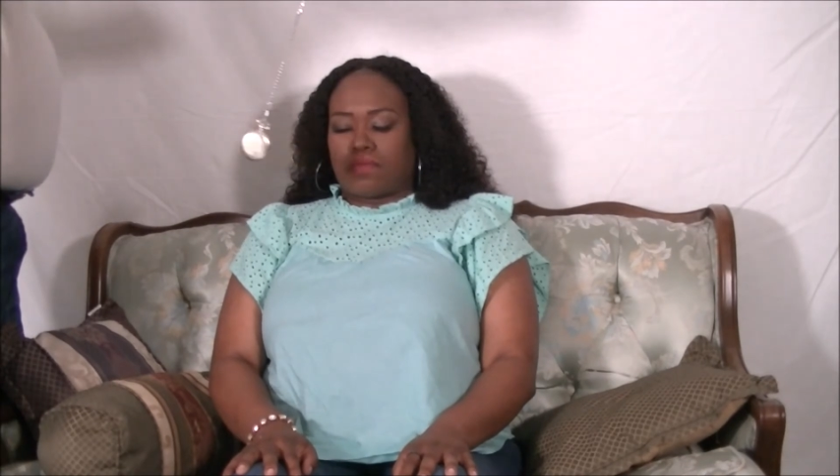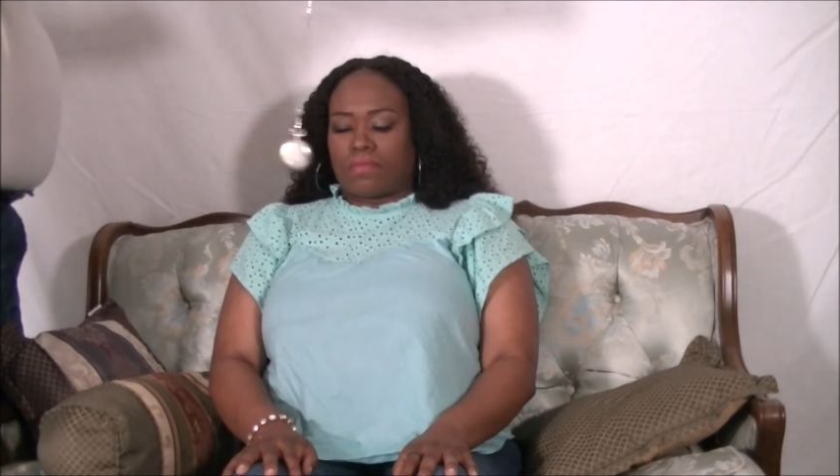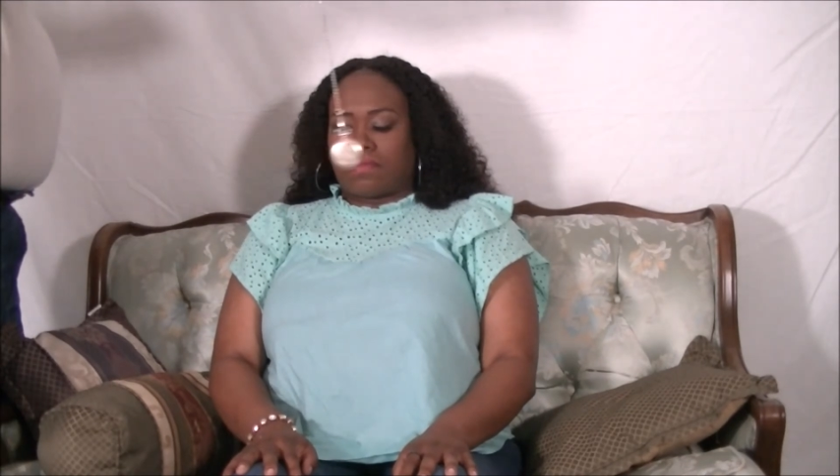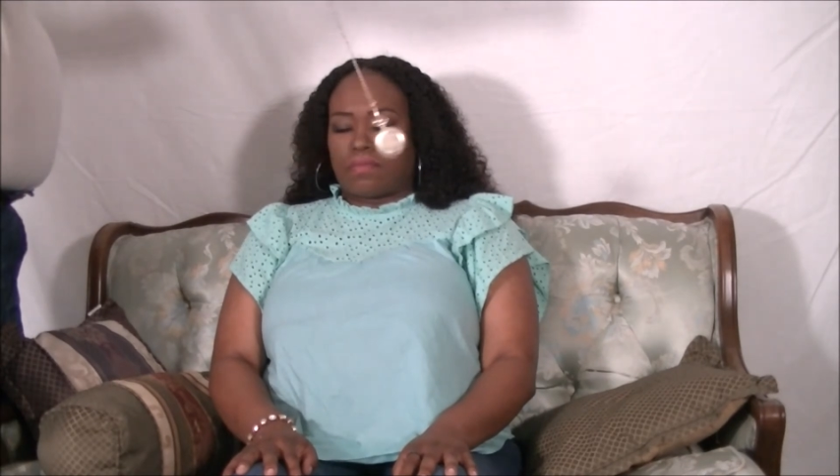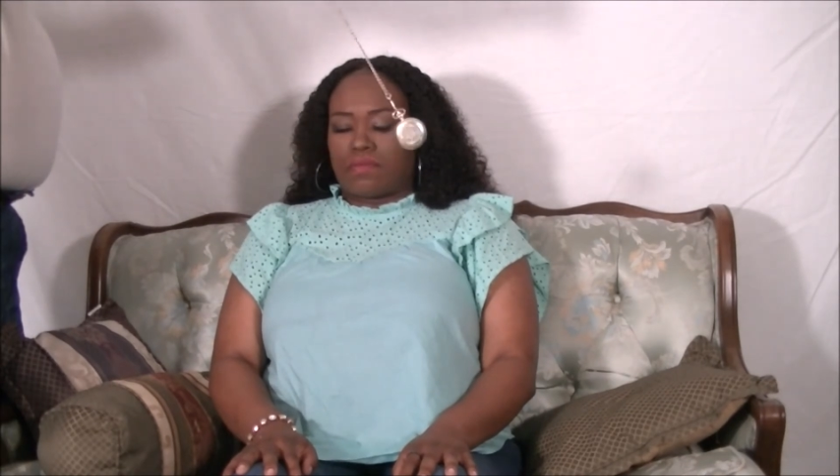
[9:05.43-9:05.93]

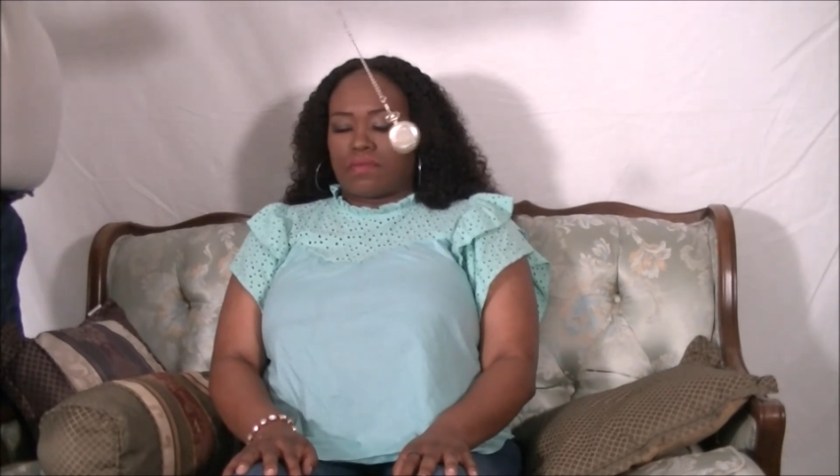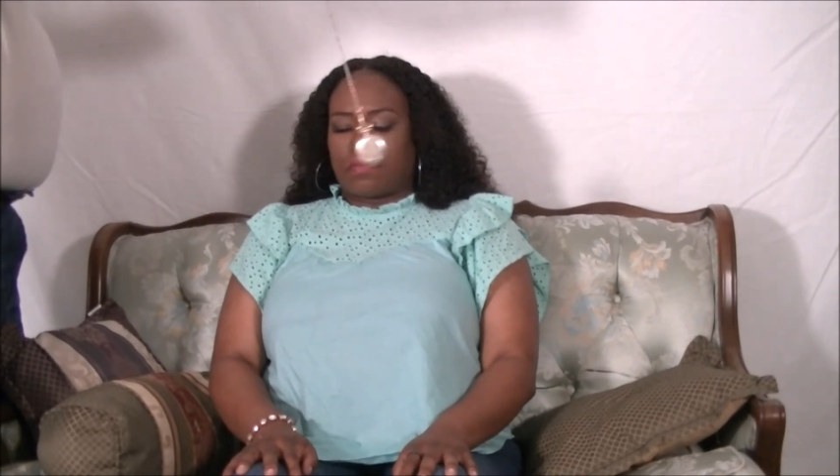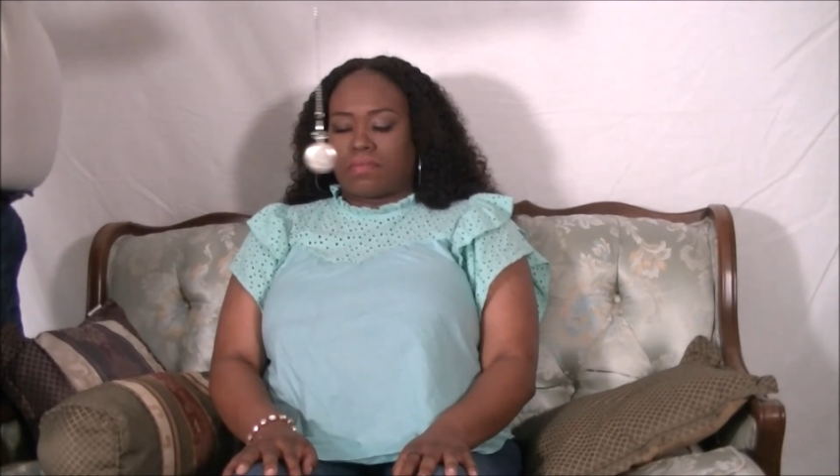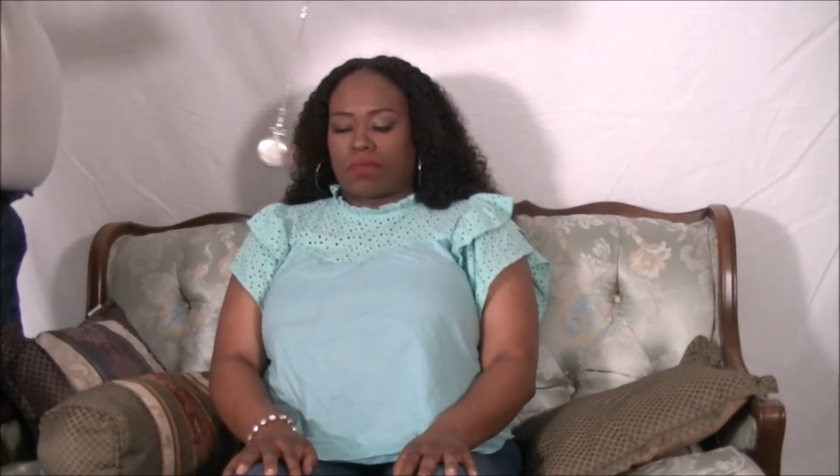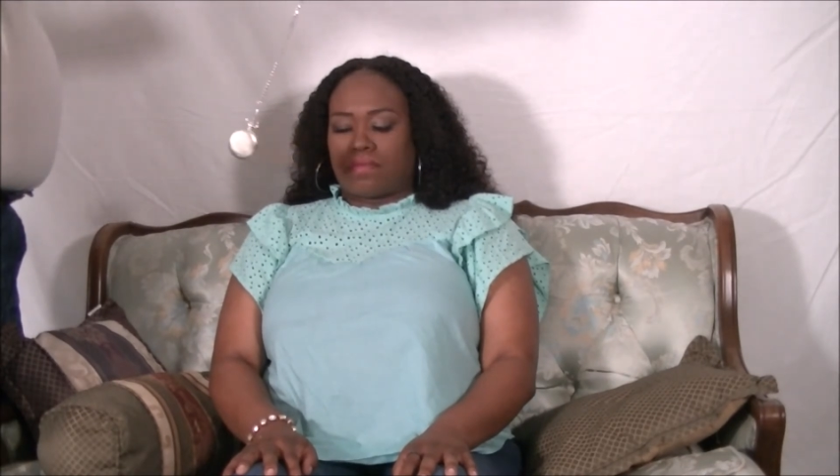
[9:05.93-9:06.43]
spread
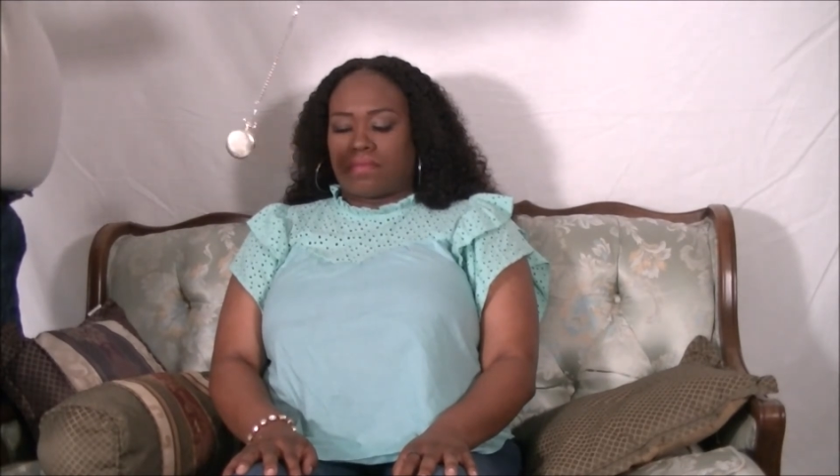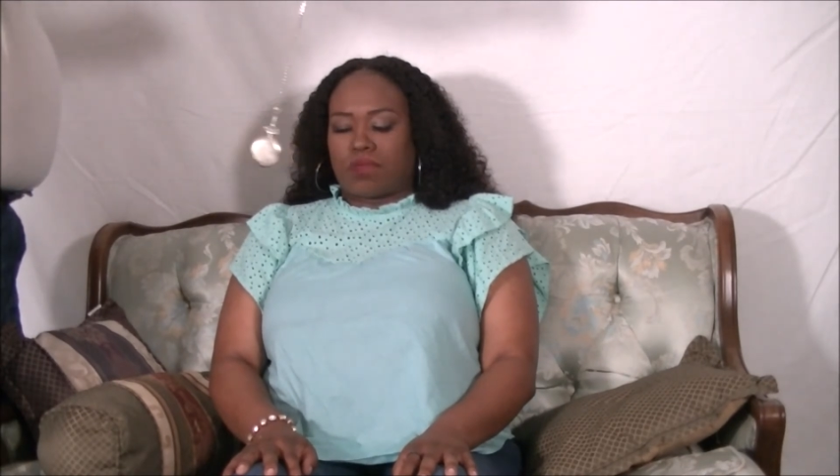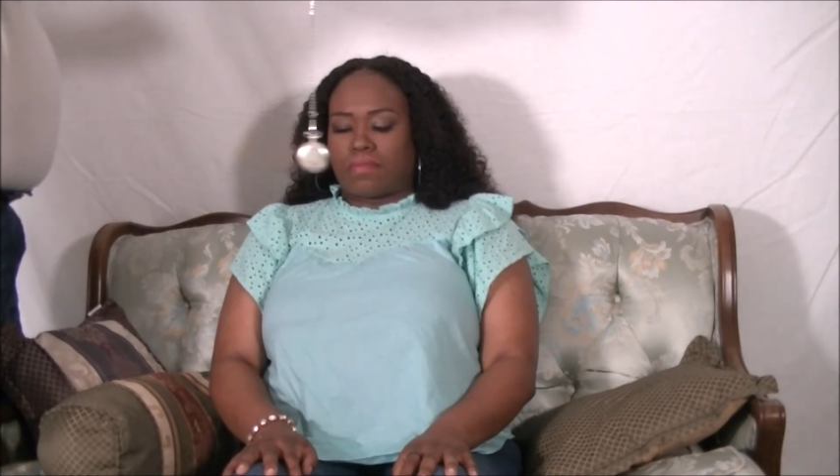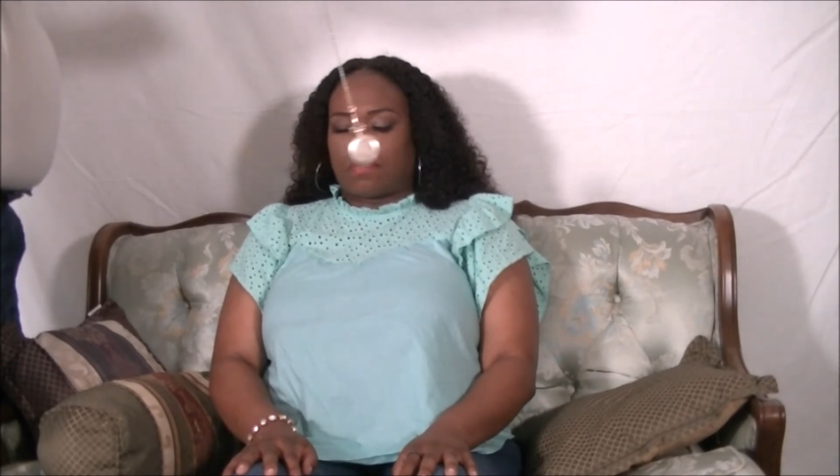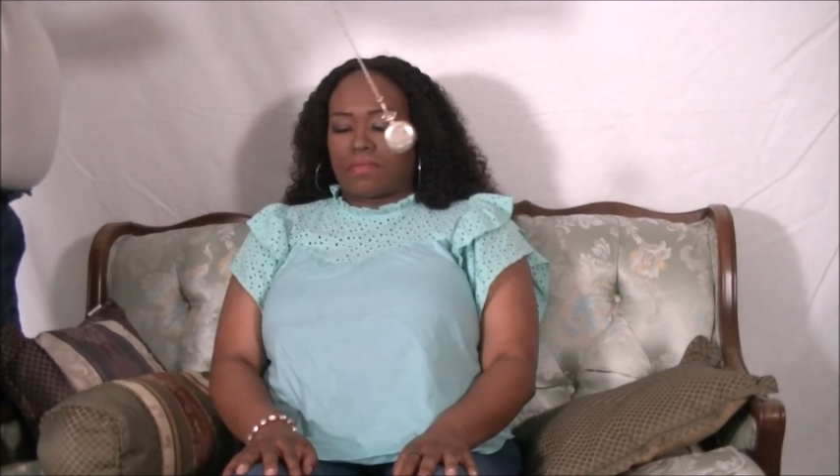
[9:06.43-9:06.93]

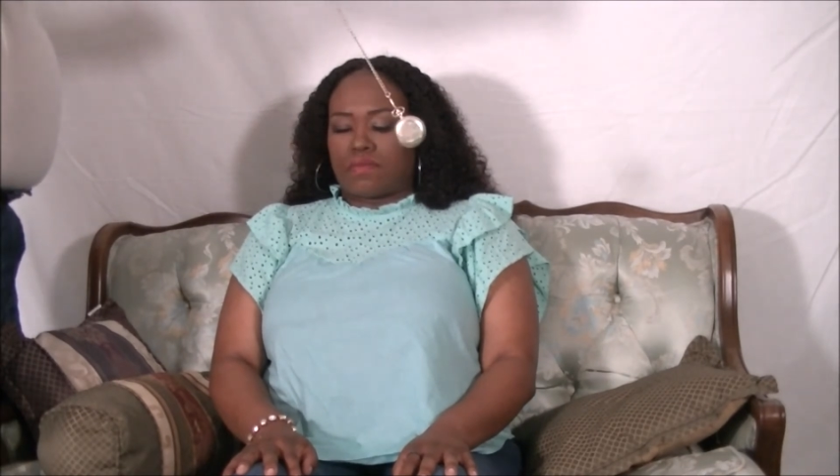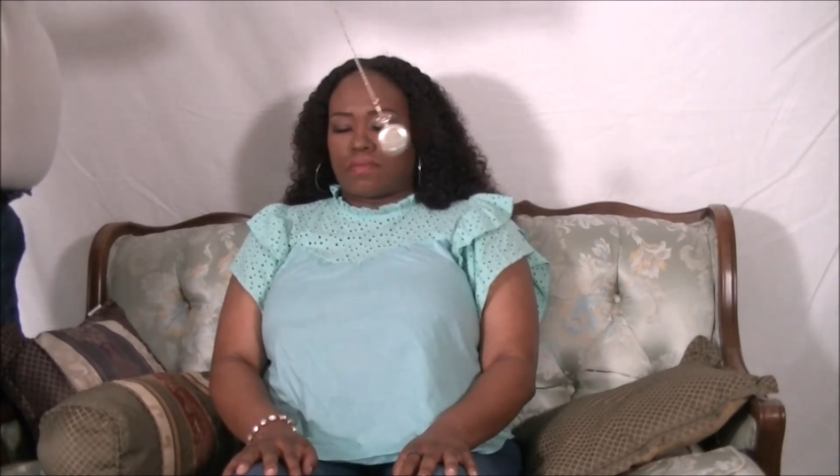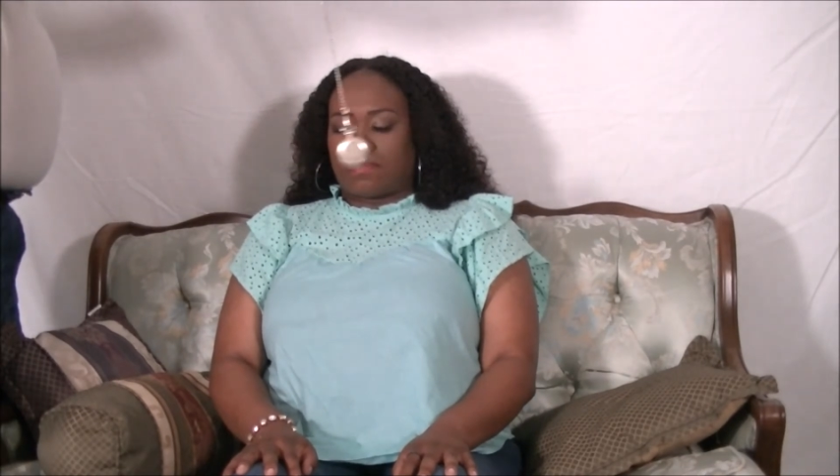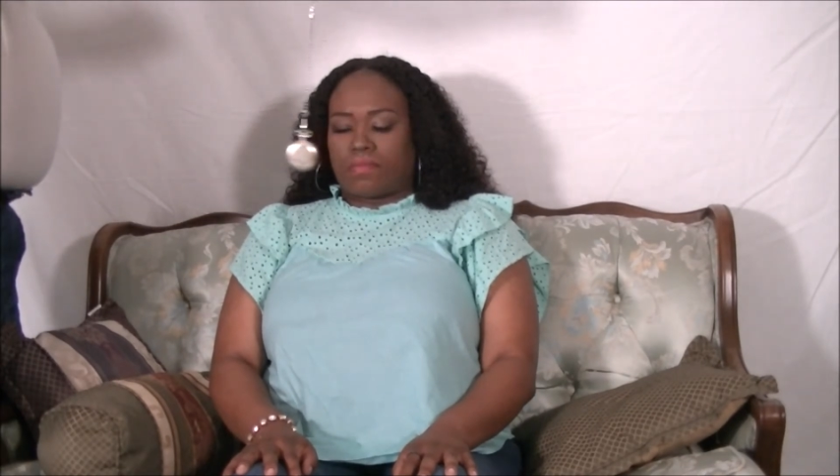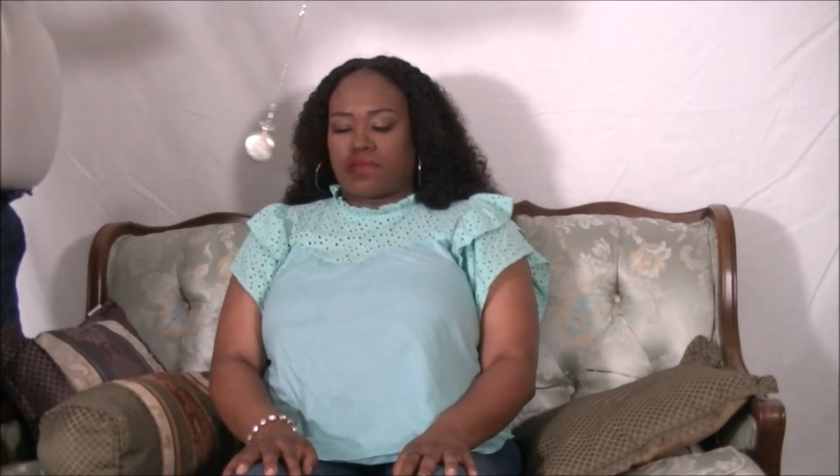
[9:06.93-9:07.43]

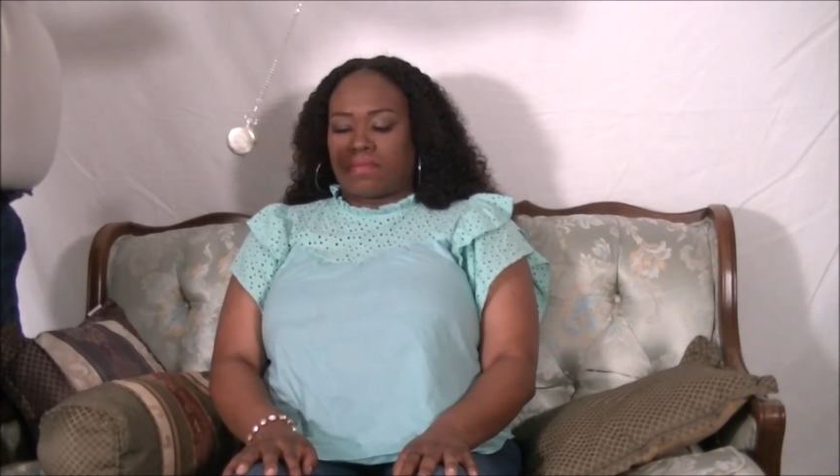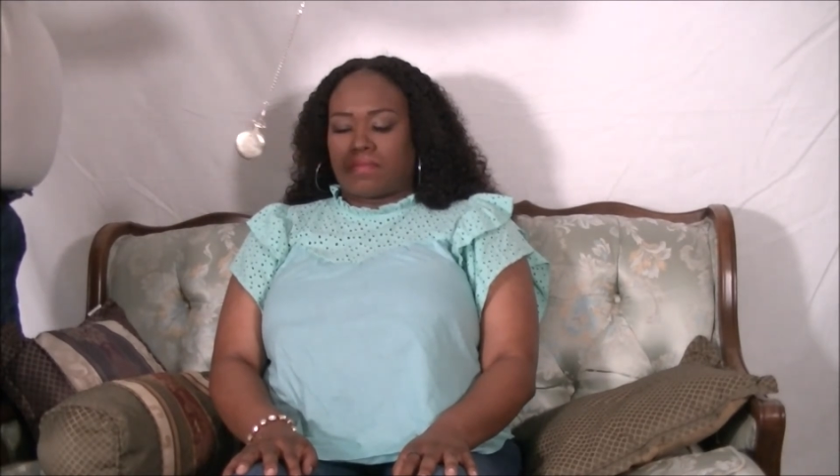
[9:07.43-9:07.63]
through